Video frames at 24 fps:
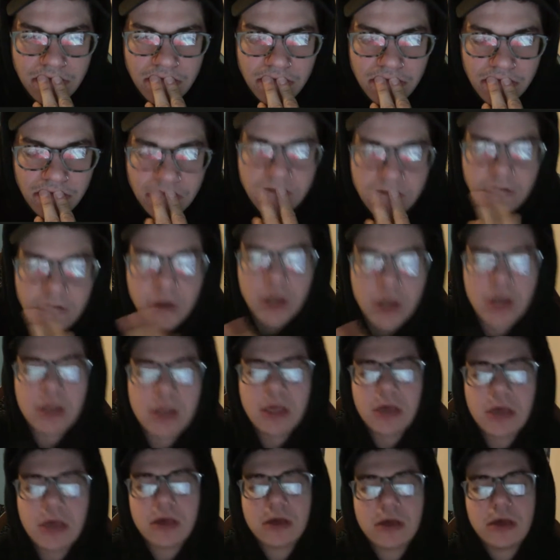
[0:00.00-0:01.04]
Okay,
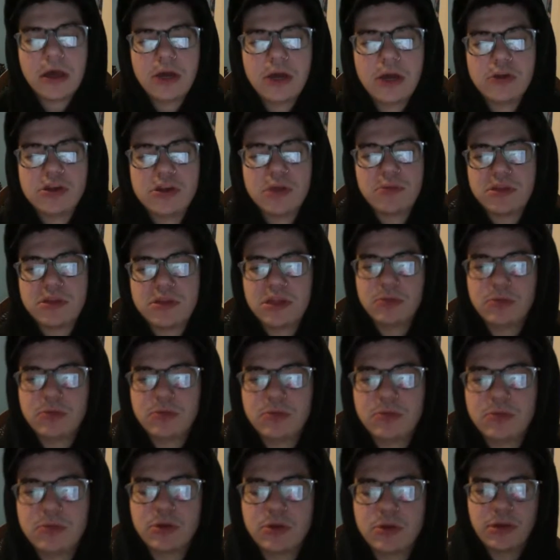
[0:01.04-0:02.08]
yeah. I do something similar,
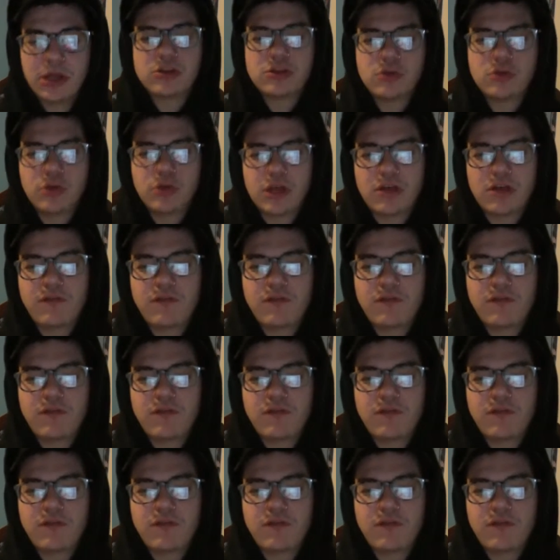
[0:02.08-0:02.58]
but I just do like a